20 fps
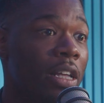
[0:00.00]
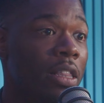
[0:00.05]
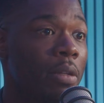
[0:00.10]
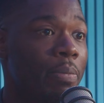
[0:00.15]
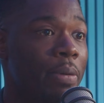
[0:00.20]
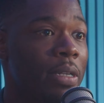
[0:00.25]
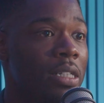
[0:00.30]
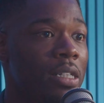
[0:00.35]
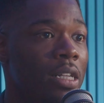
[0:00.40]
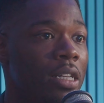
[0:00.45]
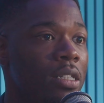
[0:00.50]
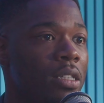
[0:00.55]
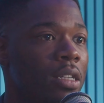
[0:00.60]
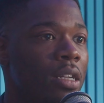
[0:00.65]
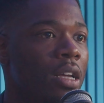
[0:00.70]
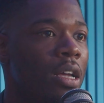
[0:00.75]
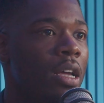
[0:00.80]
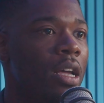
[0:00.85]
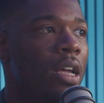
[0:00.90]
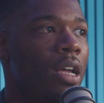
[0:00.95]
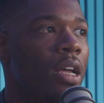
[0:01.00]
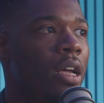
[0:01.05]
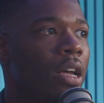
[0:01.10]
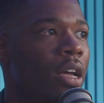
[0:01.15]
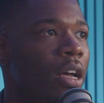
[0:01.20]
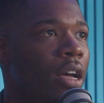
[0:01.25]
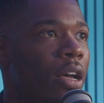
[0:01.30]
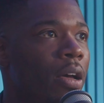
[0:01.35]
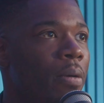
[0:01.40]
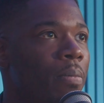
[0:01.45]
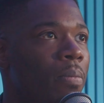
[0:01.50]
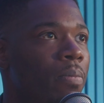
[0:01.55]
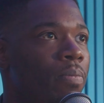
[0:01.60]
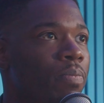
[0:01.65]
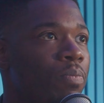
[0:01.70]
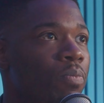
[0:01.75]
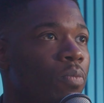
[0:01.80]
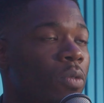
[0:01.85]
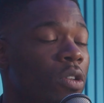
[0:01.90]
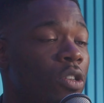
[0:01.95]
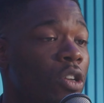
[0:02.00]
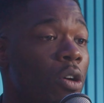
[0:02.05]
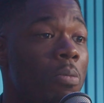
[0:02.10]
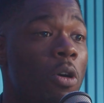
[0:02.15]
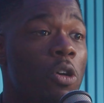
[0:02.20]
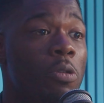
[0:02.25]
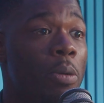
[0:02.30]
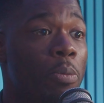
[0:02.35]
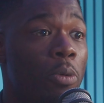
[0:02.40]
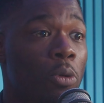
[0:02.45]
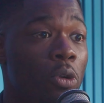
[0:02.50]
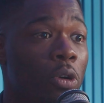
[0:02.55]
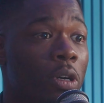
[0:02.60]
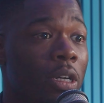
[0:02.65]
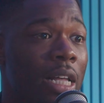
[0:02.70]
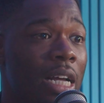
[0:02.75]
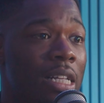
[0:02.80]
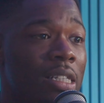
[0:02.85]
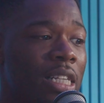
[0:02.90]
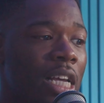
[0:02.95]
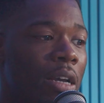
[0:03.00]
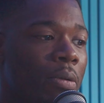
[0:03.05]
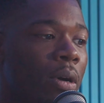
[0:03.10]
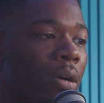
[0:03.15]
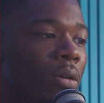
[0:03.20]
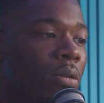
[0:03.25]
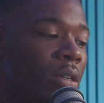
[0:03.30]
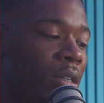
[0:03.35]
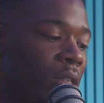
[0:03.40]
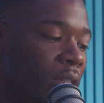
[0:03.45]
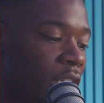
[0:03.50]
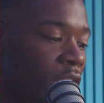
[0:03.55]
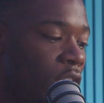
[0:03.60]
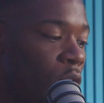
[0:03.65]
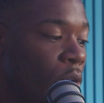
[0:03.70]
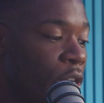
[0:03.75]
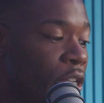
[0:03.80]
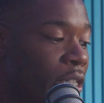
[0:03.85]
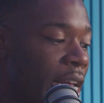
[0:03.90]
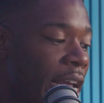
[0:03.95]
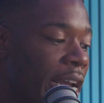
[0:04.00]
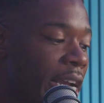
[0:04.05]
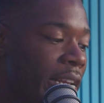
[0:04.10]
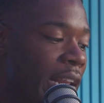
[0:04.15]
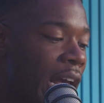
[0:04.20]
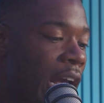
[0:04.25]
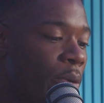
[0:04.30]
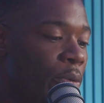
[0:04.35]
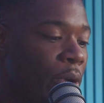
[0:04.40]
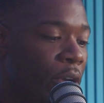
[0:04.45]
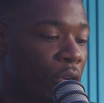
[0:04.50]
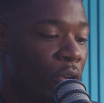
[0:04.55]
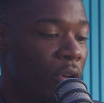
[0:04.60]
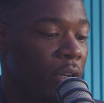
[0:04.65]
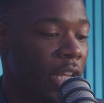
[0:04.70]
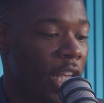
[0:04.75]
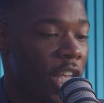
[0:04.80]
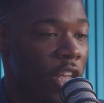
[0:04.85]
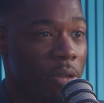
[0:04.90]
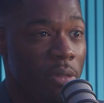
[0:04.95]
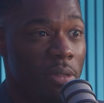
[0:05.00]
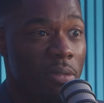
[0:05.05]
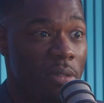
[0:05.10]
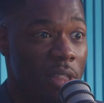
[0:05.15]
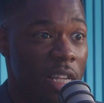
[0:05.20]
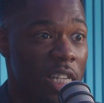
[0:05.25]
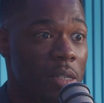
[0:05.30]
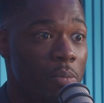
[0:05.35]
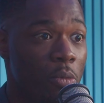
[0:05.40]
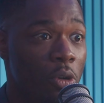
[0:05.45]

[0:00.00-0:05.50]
in the business. Um, so most people look at that and say, "Well, this is what you're taking out. We can only get you this